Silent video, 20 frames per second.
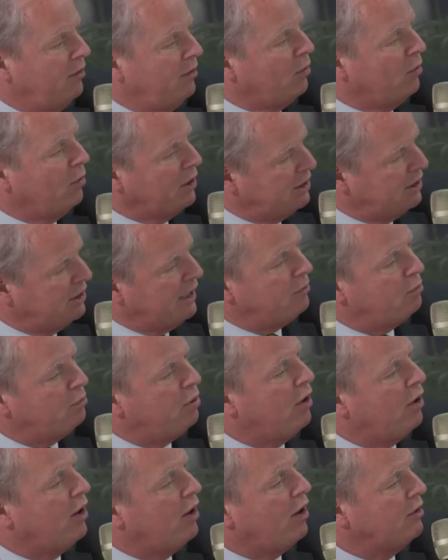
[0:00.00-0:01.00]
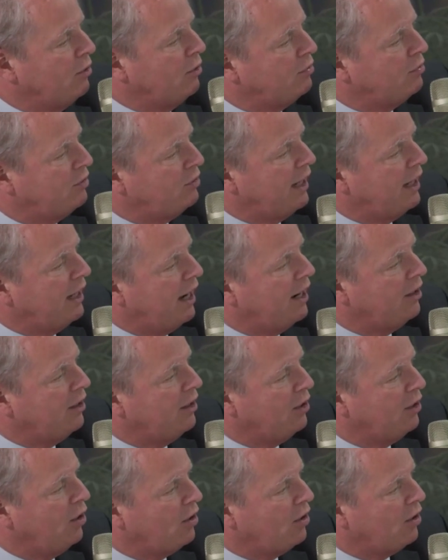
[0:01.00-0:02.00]
Was that part of the
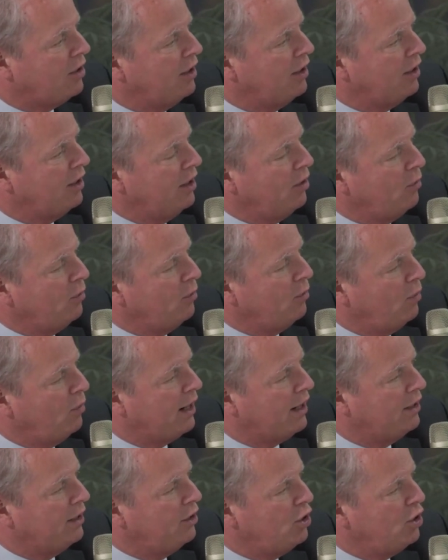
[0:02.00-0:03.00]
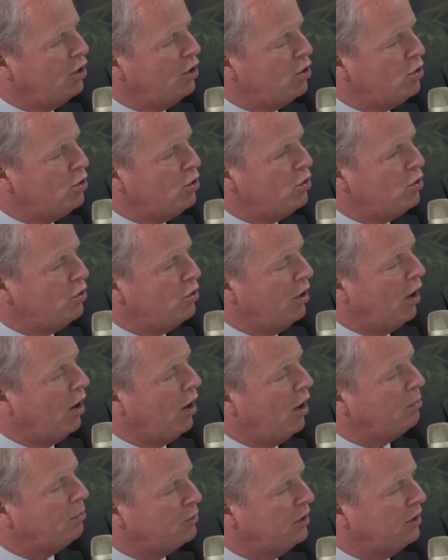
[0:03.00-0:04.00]
dialogue where you
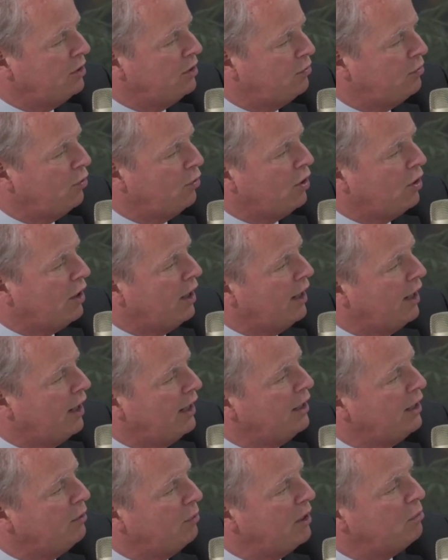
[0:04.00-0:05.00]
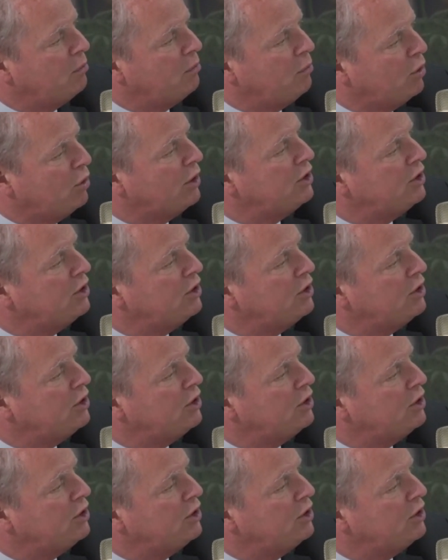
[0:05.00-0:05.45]
opted for a little bit more